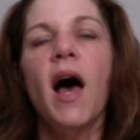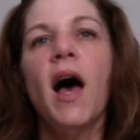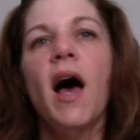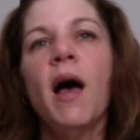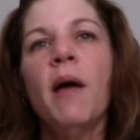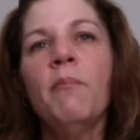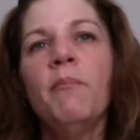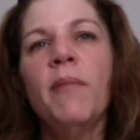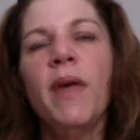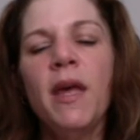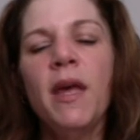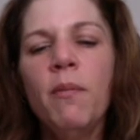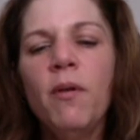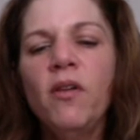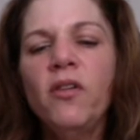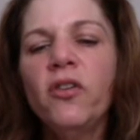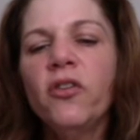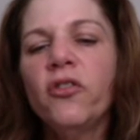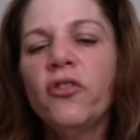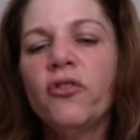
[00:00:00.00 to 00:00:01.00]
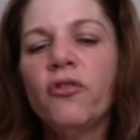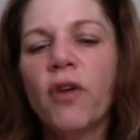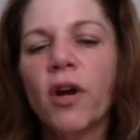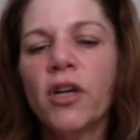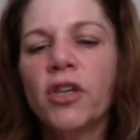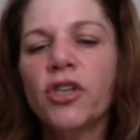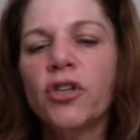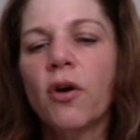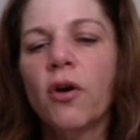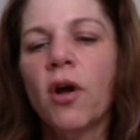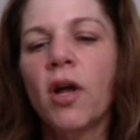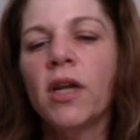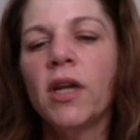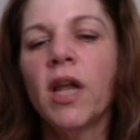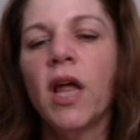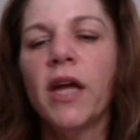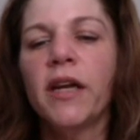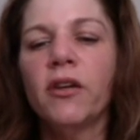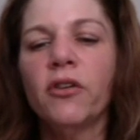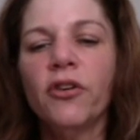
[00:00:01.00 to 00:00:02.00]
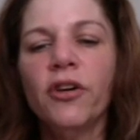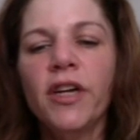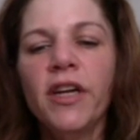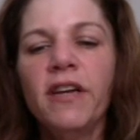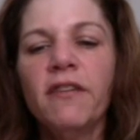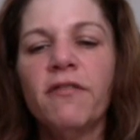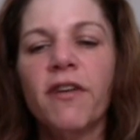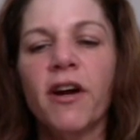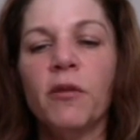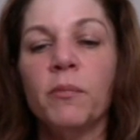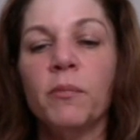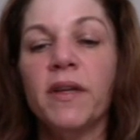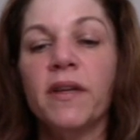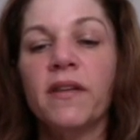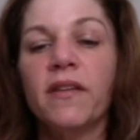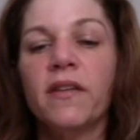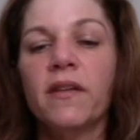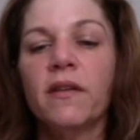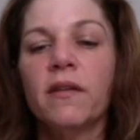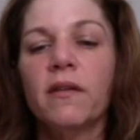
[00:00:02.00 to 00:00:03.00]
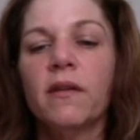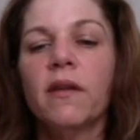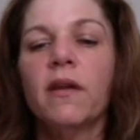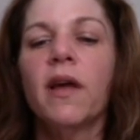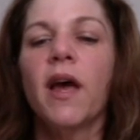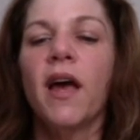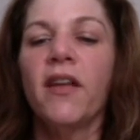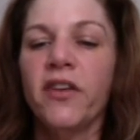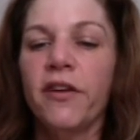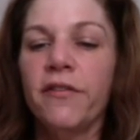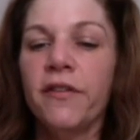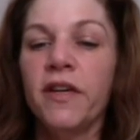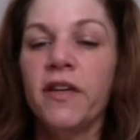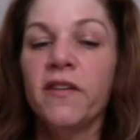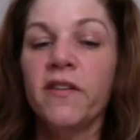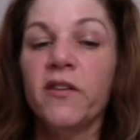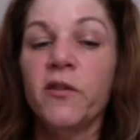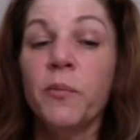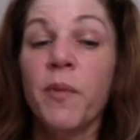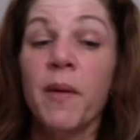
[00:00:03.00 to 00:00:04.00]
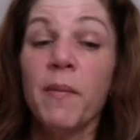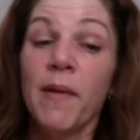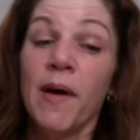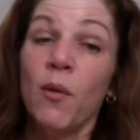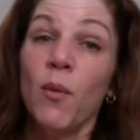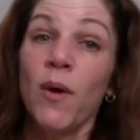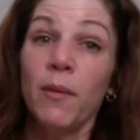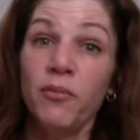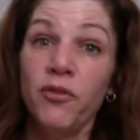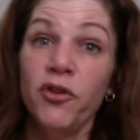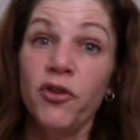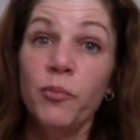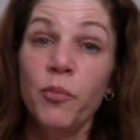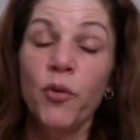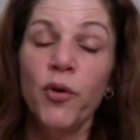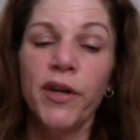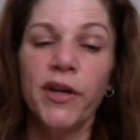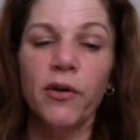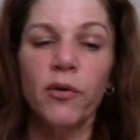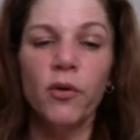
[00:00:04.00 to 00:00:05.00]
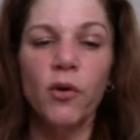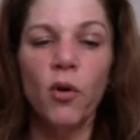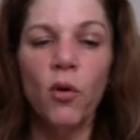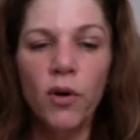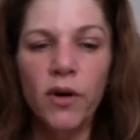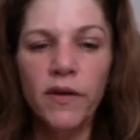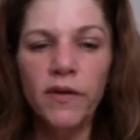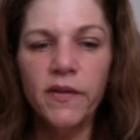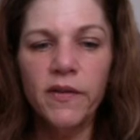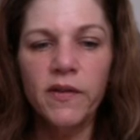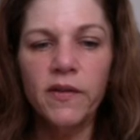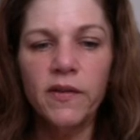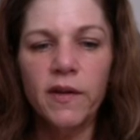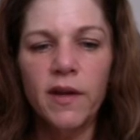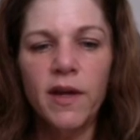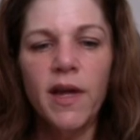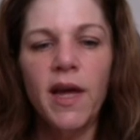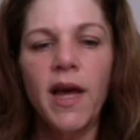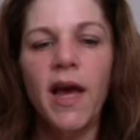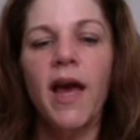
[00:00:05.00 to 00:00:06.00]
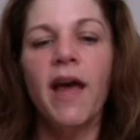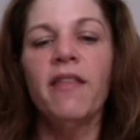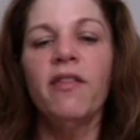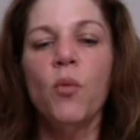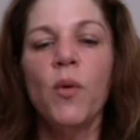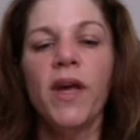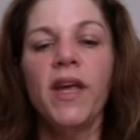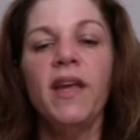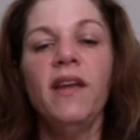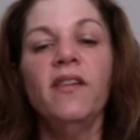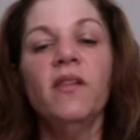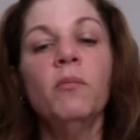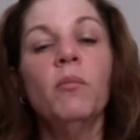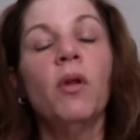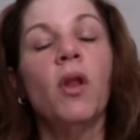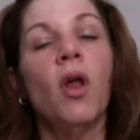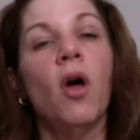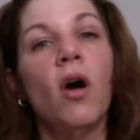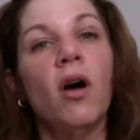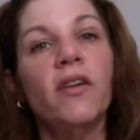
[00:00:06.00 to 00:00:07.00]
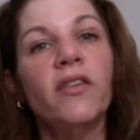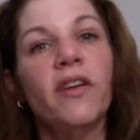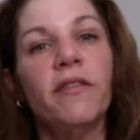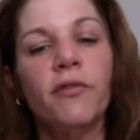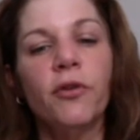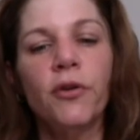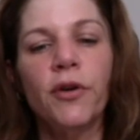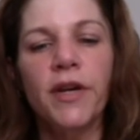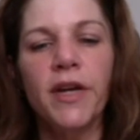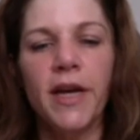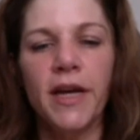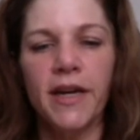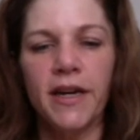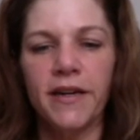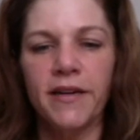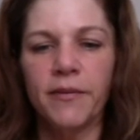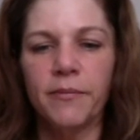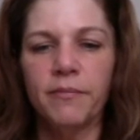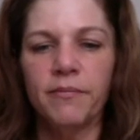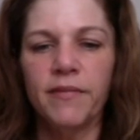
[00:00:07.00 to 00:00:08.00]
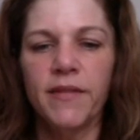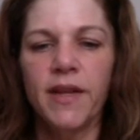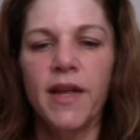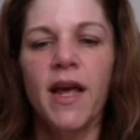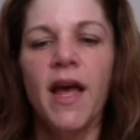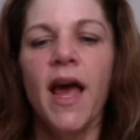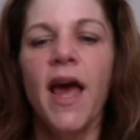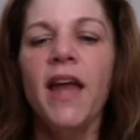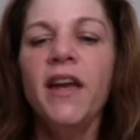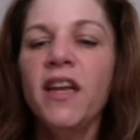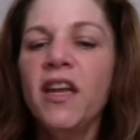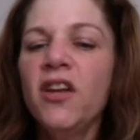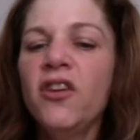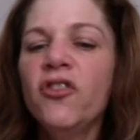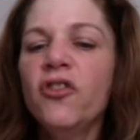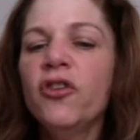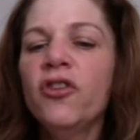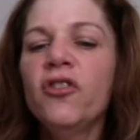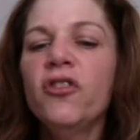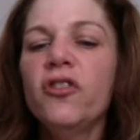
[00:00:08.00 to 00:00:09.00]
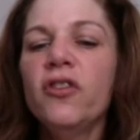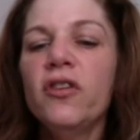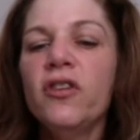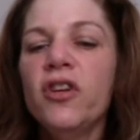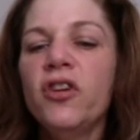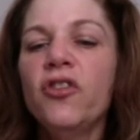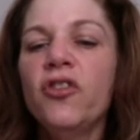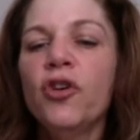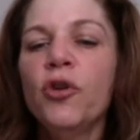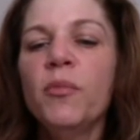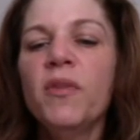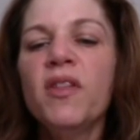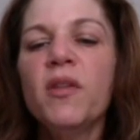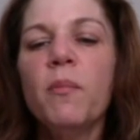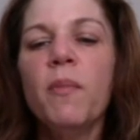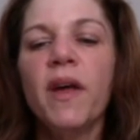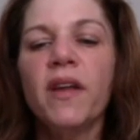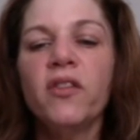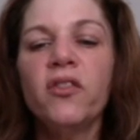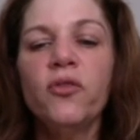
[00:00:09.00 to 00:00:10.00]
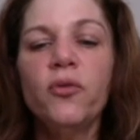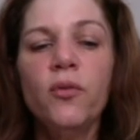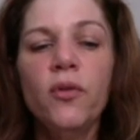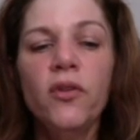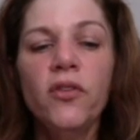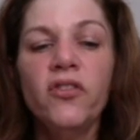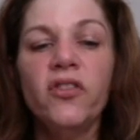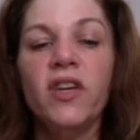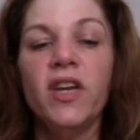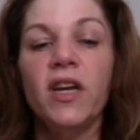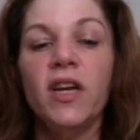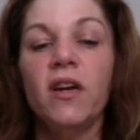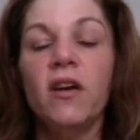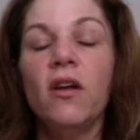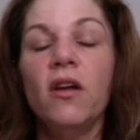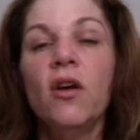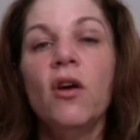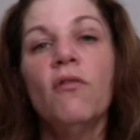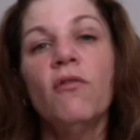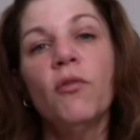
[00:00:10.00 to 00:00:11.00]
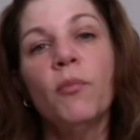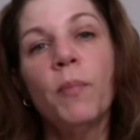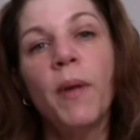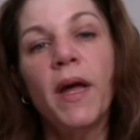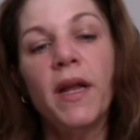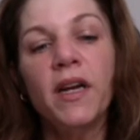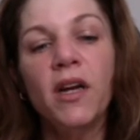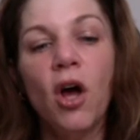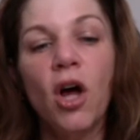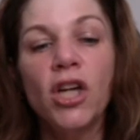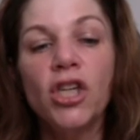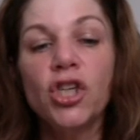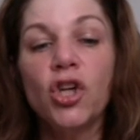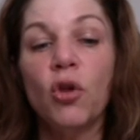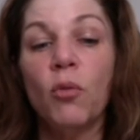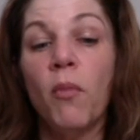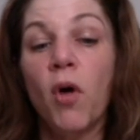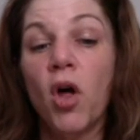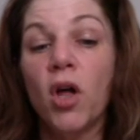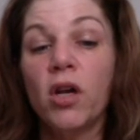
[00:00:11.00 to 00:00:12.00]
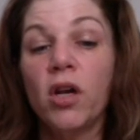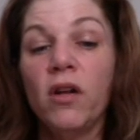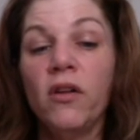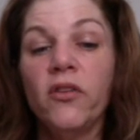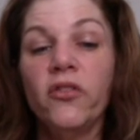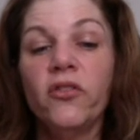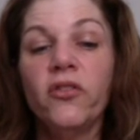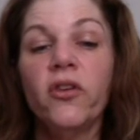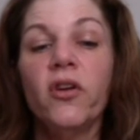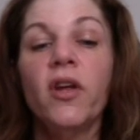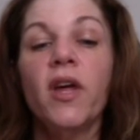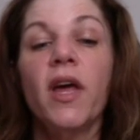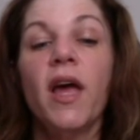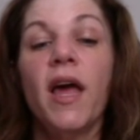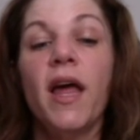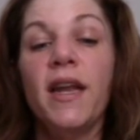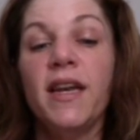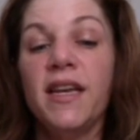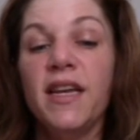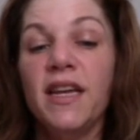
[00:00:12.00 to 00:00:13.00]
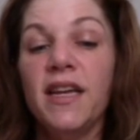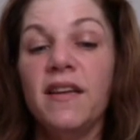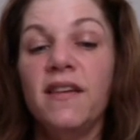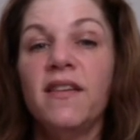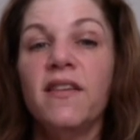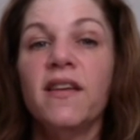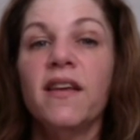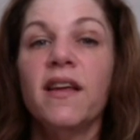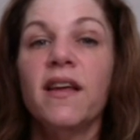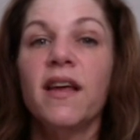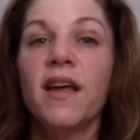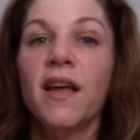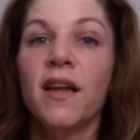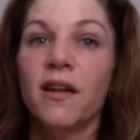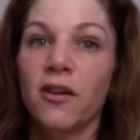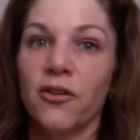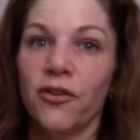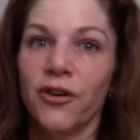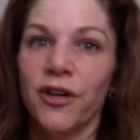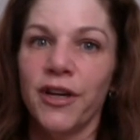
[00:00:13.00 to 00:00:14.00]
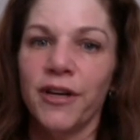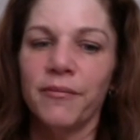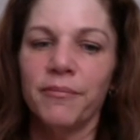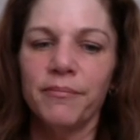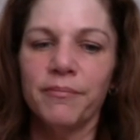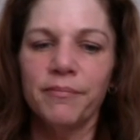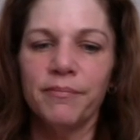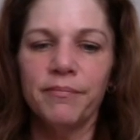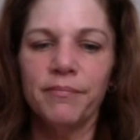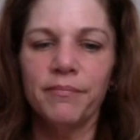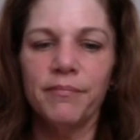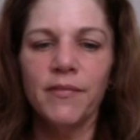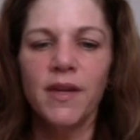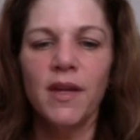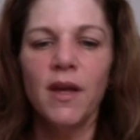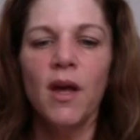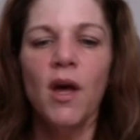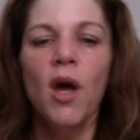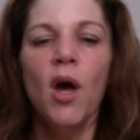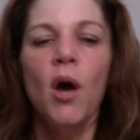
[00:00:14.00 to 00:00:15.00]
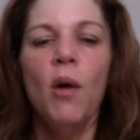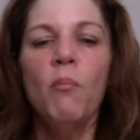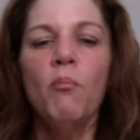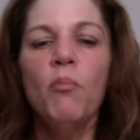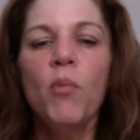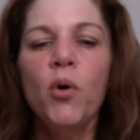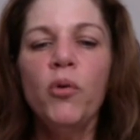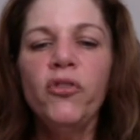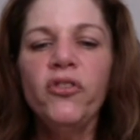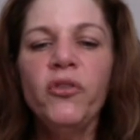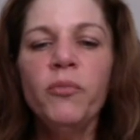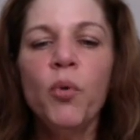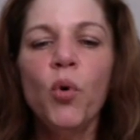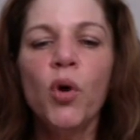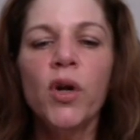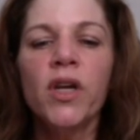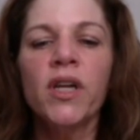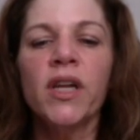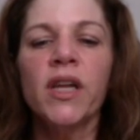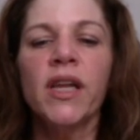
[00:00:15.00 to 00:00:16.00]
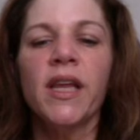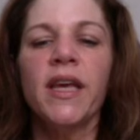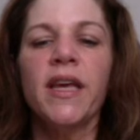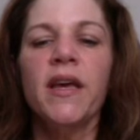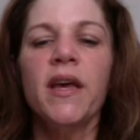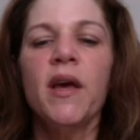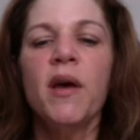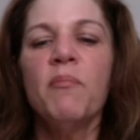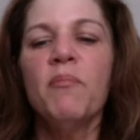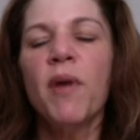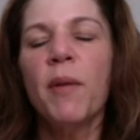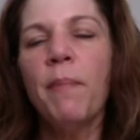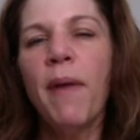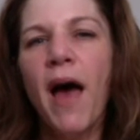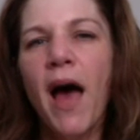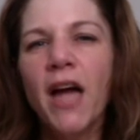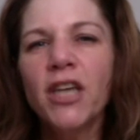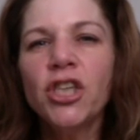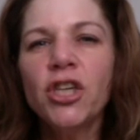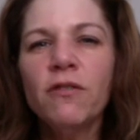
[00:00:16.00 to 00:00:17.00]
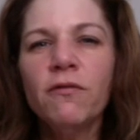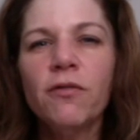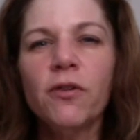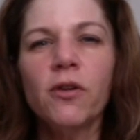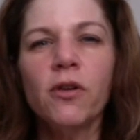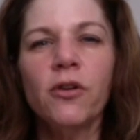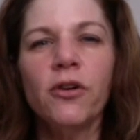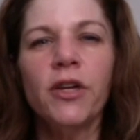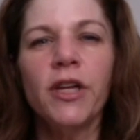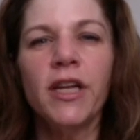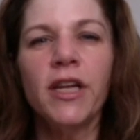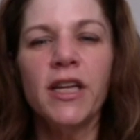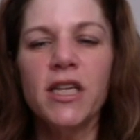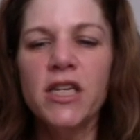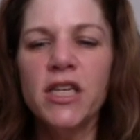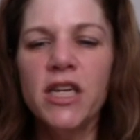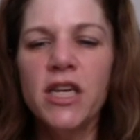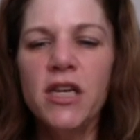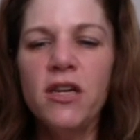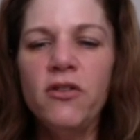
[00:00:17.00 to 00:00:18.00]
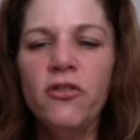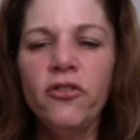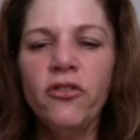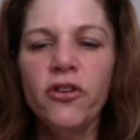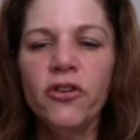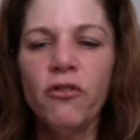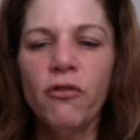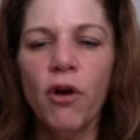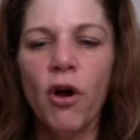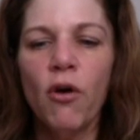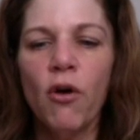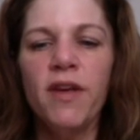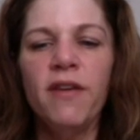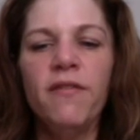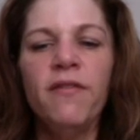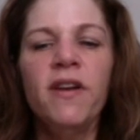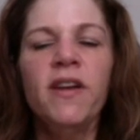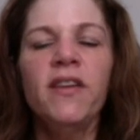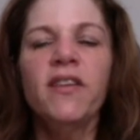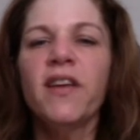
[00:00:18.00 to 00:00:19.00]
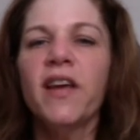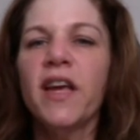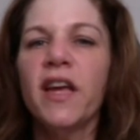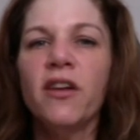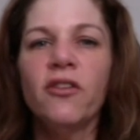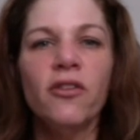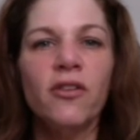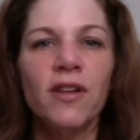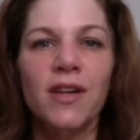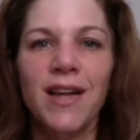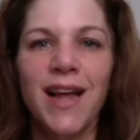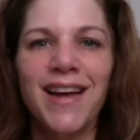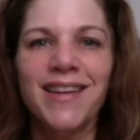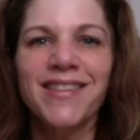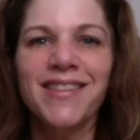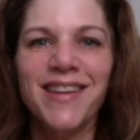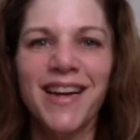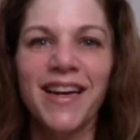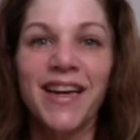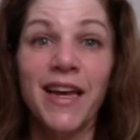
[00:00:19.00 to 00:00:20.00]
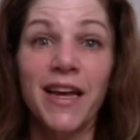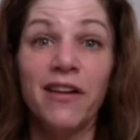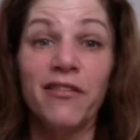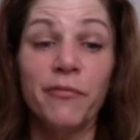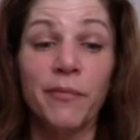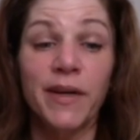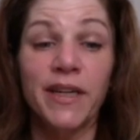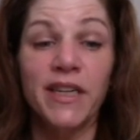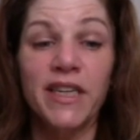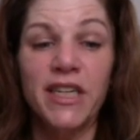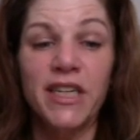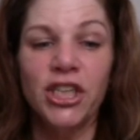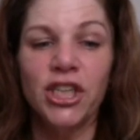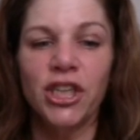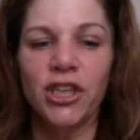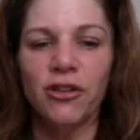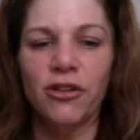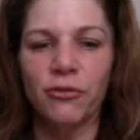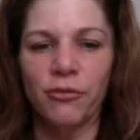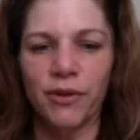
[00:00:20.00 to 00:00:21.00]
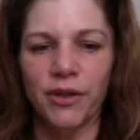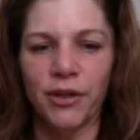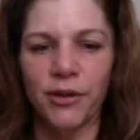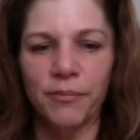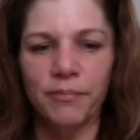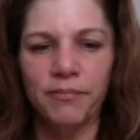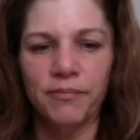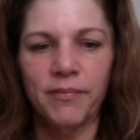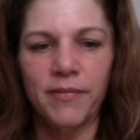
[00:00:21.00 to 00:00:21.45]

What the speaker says: I'm able to structure online learning environments, as evidenced by my Web 2.0 course and the wikis and blogs I've created, and can determine the best tools needed for pedagogical models and needs and learning. Most importantly, my passion for learning continues to grow even as I enter the last decade of my teaching career.